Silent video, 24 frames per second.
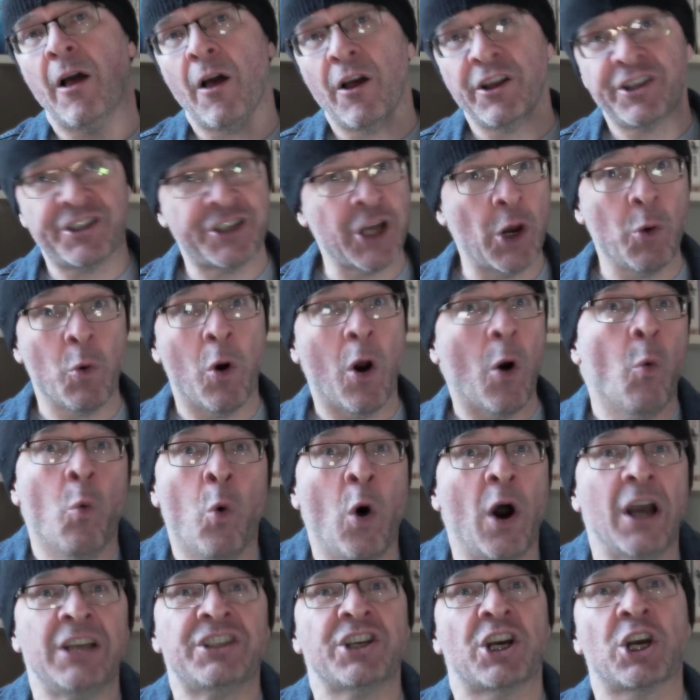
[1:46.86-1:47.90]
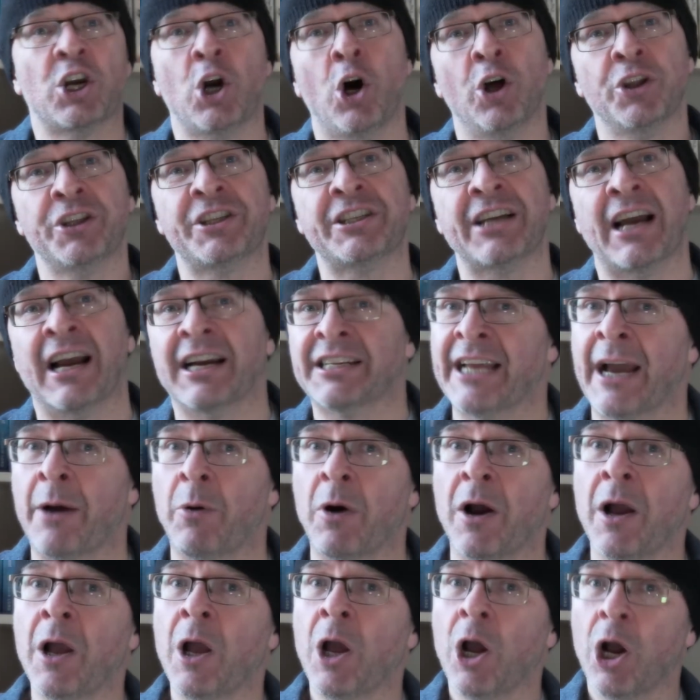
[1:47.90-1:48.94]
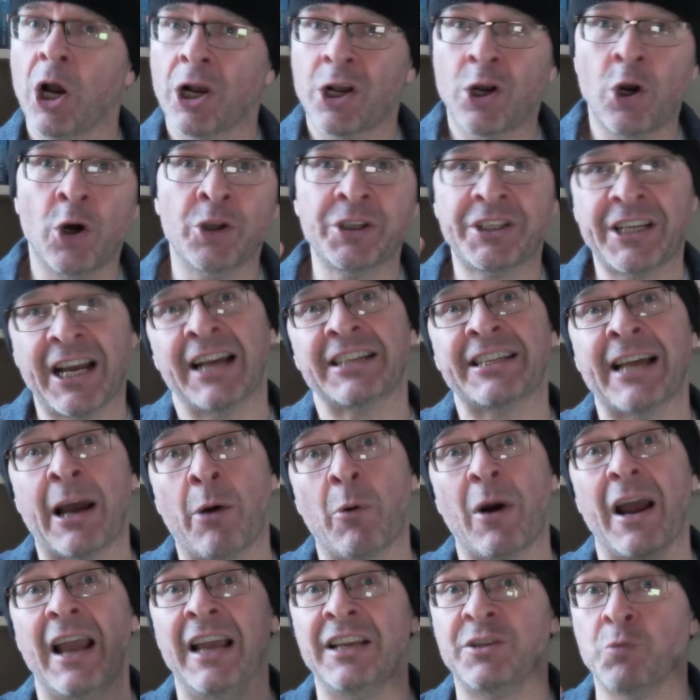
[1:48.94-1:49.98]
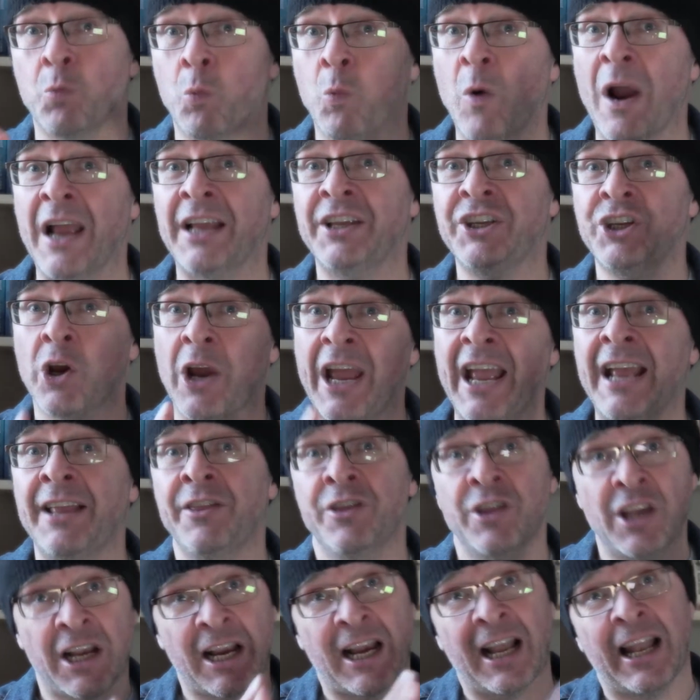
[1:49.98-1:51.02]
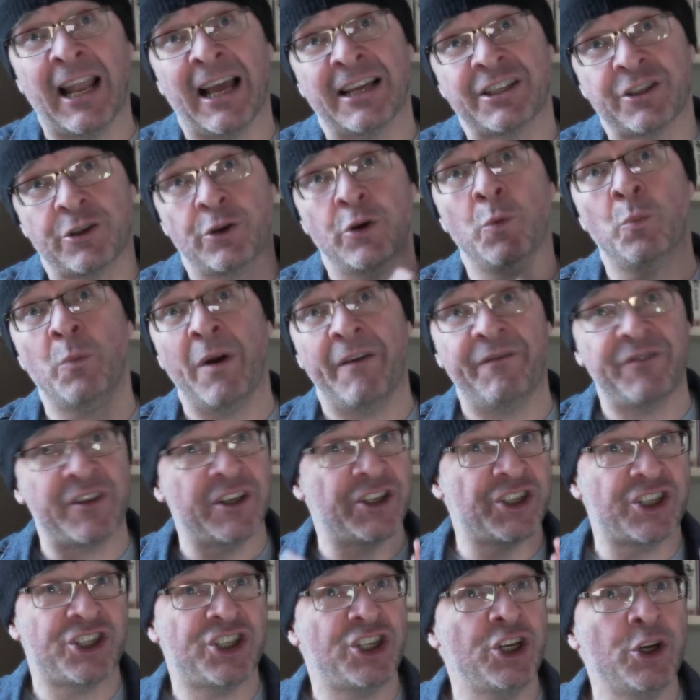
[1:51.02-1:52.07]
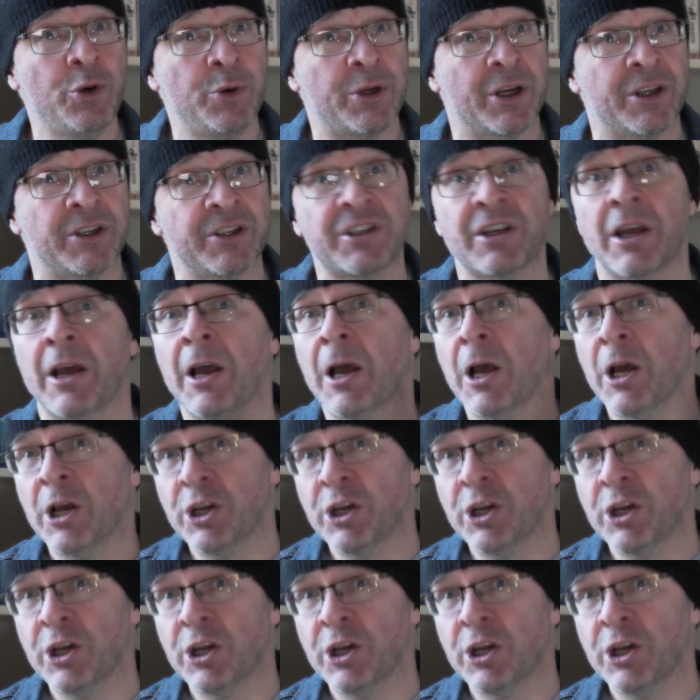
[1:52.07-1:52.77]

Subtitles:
So what is a contact hour? A contact hour is when you're in the classroom with the students.